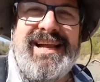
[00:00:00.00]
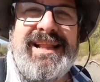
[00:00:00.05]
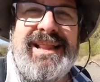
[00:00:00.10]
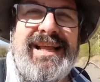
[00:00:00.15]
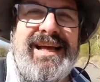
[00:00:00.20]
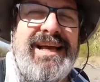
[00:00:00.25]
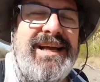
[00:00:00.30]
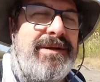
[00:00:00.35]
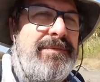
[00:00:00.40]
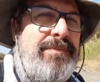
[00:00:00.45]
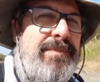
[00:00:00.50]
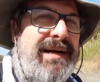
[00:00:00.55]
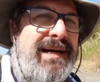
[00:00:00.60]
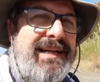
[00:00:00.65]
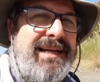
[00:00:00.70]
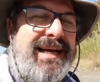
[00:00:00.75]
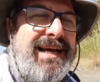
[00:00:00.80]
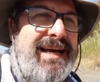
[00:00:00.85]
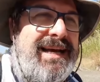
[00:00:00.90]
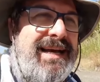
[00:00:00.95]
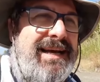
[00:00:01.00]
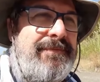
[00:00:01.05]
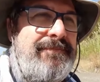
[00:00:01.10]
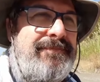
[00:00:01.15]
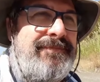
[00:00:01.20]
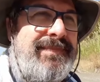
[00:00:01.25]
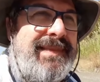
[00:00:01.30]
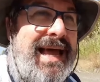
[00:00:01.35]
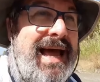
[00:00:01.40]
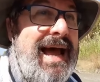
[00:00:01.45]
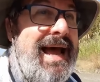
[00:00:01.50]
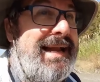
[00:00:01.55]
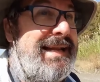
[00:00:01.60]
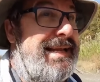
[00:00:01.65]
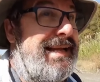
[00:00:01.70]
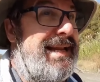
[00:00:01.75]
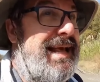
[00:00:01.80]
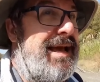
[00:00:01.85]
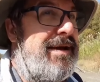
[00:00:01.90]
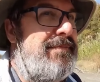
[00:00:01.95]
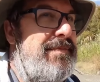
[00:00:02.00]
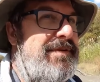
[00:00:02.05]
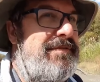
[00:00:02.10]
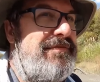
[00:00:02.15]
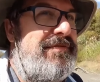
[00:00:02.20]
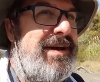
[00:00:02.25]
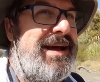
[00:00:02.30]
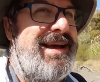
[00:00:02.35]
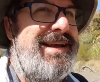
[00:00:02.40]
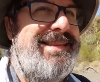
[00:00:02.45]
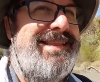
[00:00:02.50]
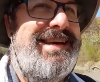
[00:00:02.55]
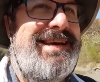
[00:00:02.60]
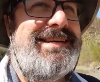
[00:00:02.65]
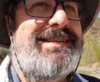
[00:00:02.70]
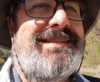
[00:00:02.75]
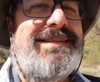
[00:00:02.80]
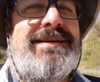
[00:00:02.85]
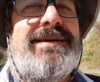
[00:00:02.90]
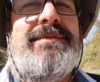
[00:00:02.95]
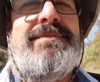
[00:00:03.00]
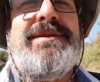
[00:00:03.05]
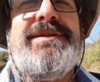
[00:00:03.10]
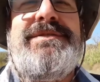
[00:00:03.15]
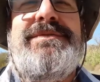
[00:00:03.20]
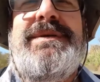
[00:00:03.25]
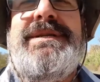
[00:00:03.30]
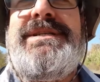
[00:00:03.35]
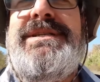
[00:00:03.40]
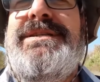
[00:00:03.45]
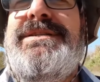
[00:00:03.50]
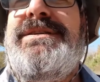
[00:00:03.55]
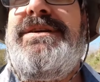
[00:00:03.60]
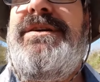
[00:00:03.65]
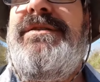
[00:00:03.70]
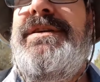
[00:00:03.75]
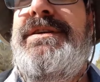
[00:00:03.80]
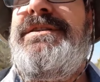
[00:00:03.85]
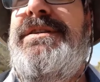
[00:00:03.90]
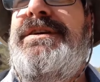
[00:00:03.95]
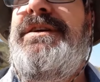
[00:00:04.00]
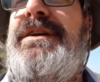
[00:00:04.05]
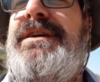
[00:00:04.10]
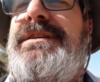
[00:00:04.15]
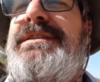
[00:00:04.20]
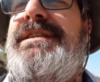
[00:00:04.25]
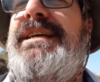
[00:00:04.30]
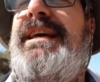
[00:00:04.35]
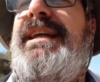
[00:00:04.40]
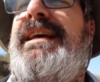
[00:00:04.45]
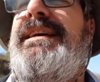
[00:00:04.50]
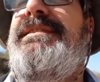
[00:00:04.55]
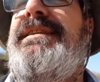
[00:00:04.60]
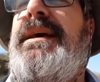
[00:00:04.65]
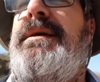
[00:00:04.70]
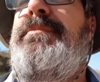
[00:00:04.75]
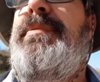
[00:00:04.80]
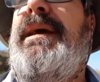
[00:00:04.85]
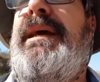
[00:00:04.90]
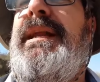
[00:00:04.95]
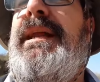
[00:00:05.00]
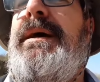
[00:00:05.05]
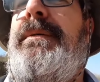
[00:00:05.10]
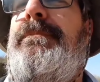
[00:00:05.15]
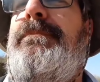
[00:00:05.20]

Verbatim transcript: lot of luck, but um, I did happen to find this, so I'm going to switch this over so you can see it as I pick it